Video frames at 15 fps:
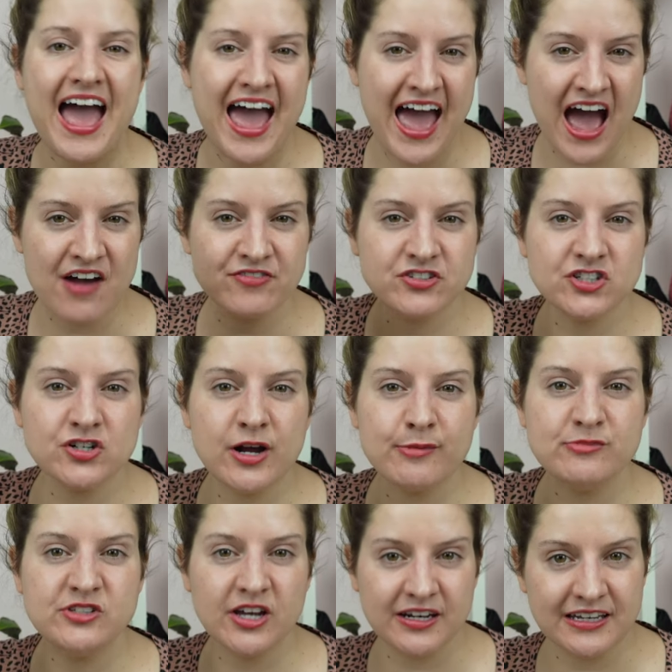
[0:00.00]
after
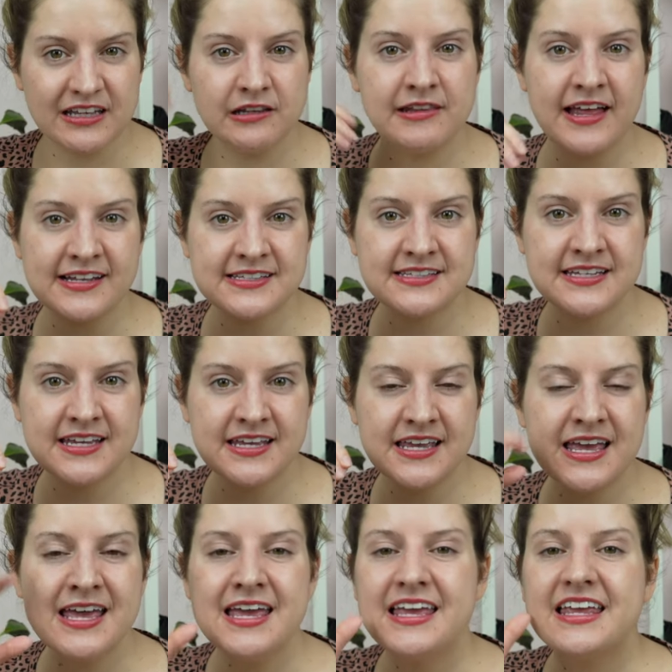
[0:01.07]
I'm done
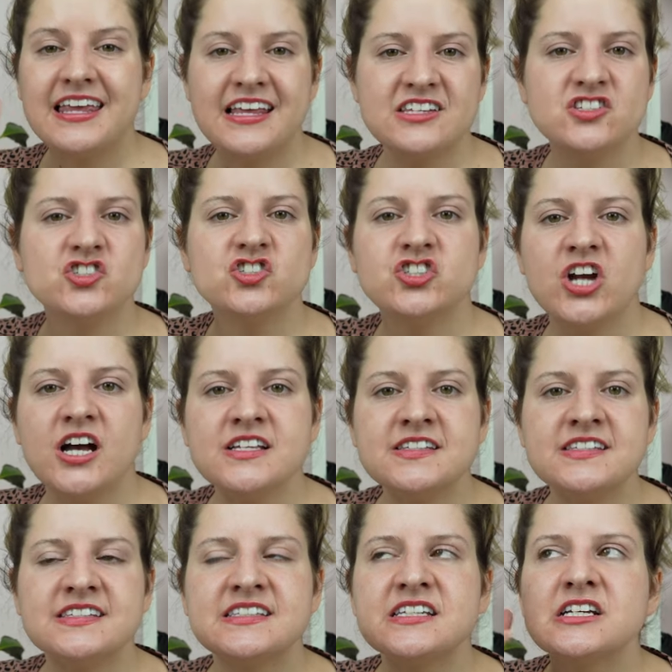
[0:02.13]
cleansing is
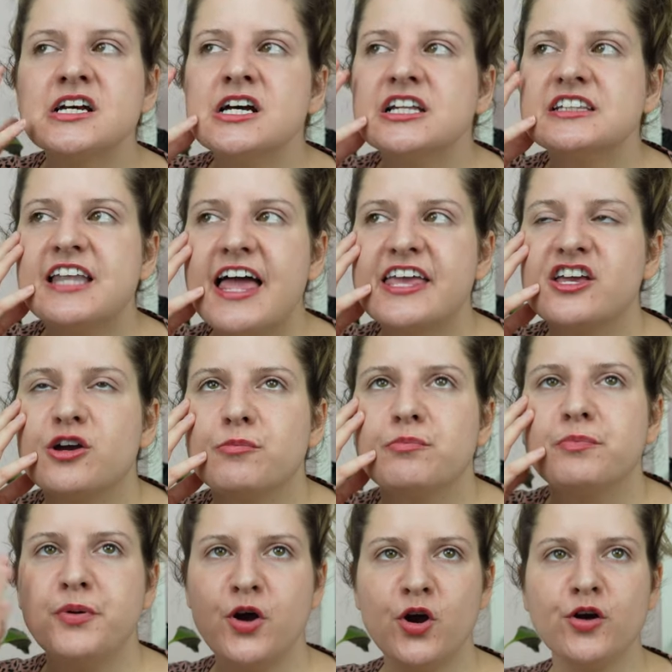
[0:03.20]
just like
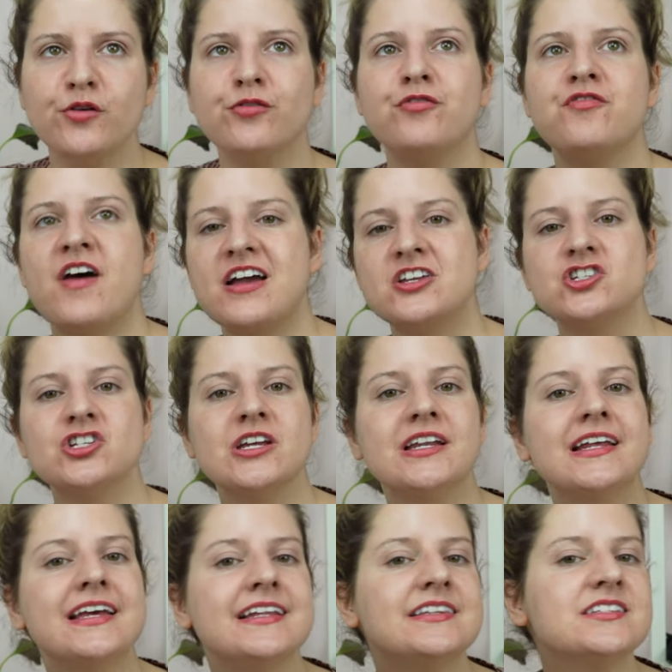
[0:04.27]

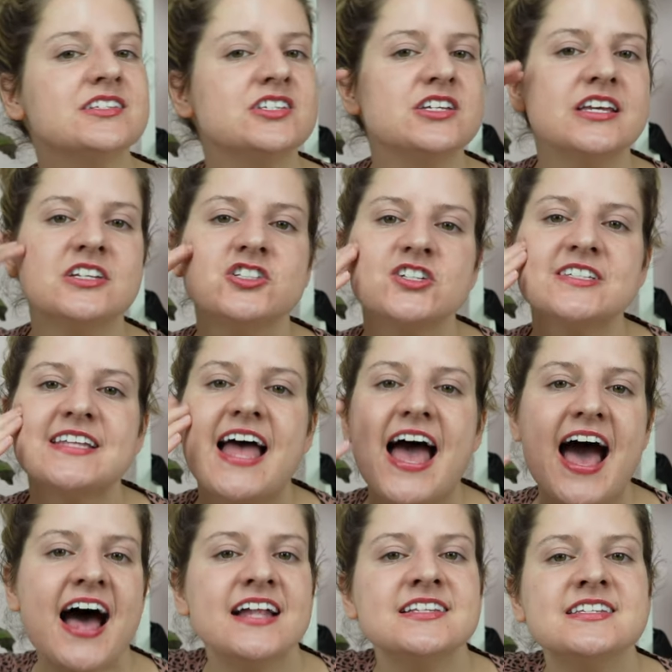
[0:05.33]
perfection. It just
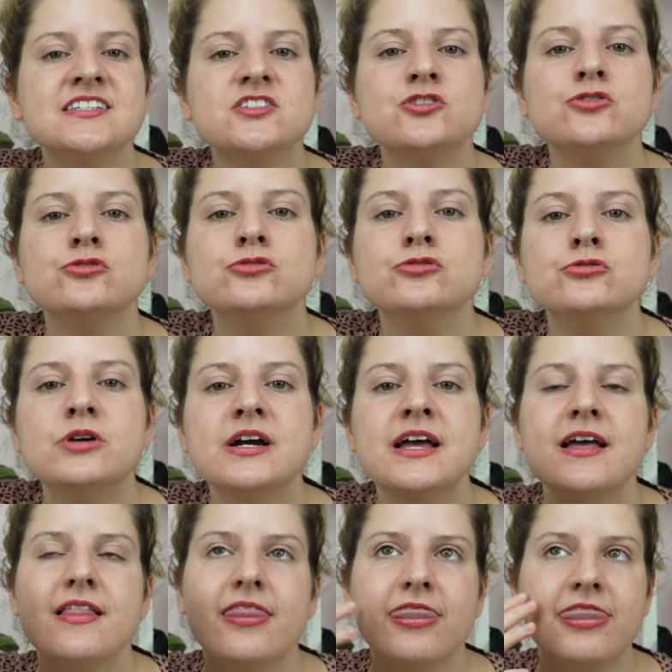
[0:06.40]
adds to
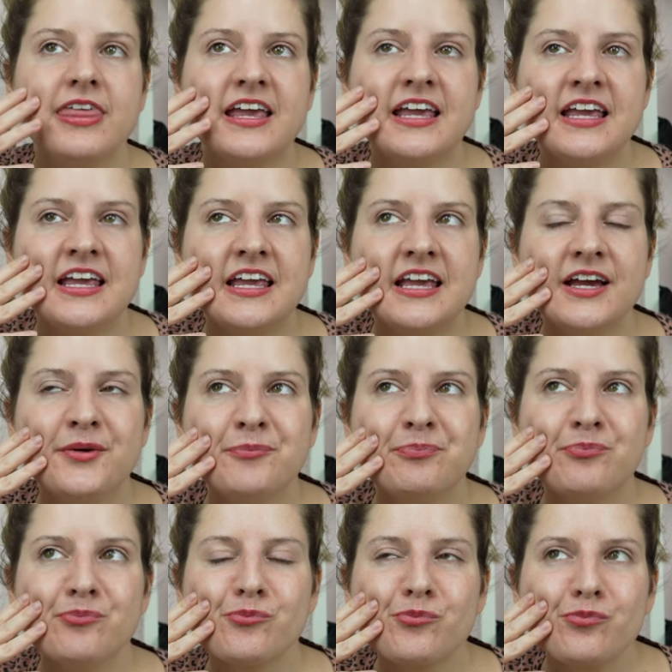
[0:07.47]
the
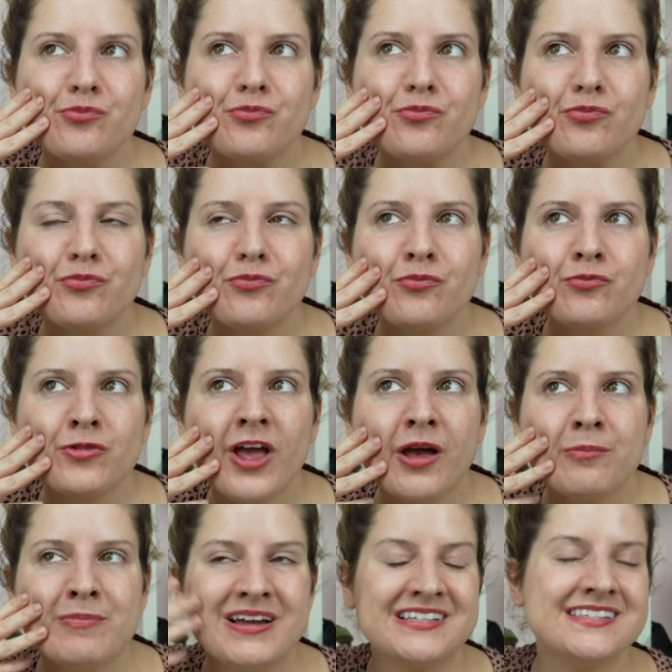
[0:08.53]

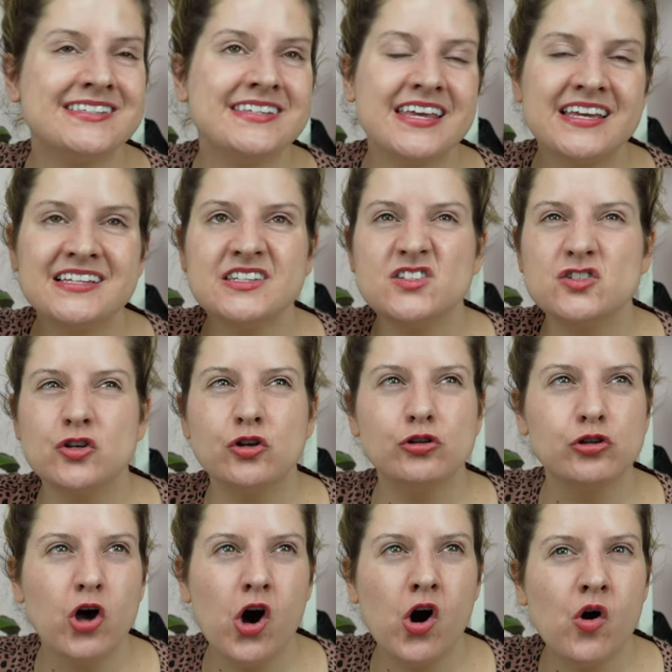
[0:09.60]
my skin's
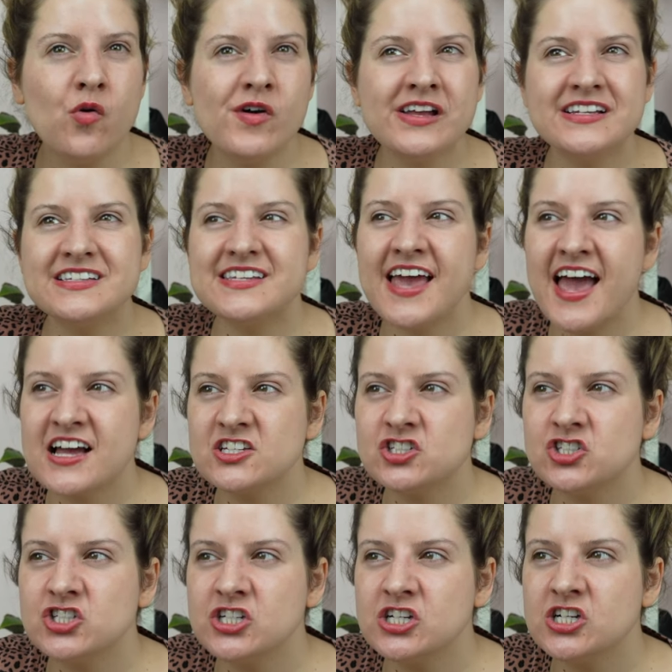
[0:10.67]
glow,
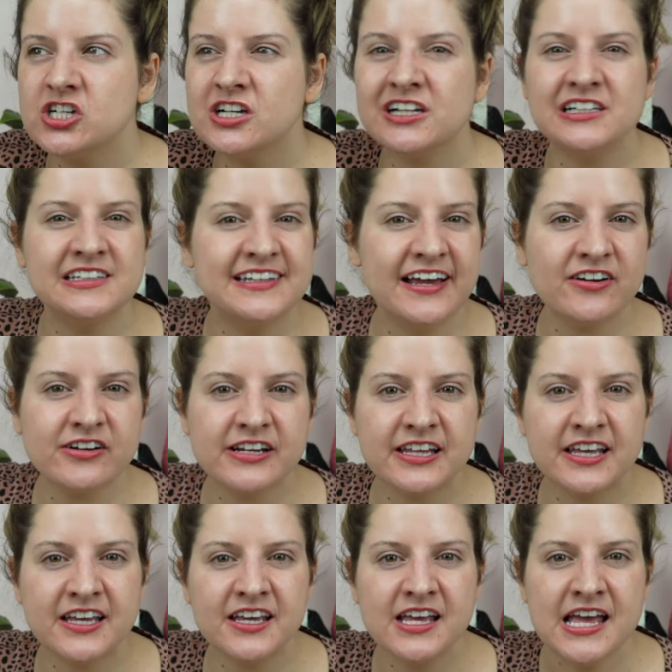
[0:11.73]
texture,
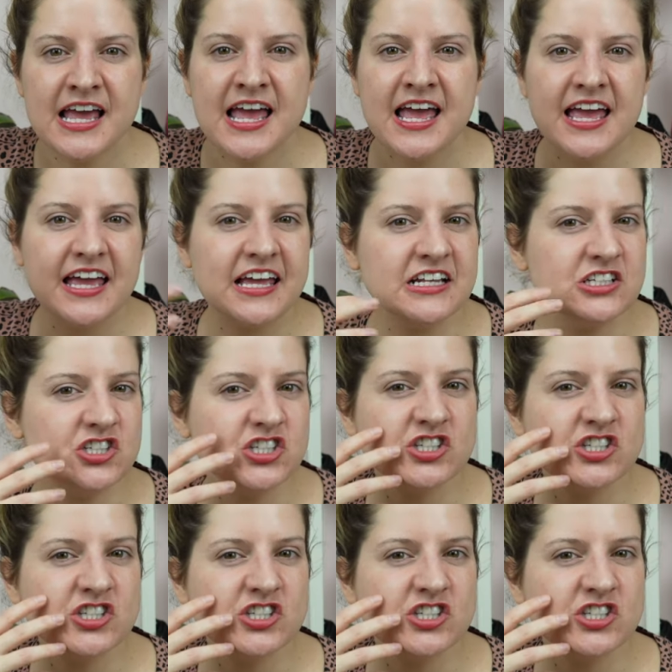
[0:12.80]
clarity, and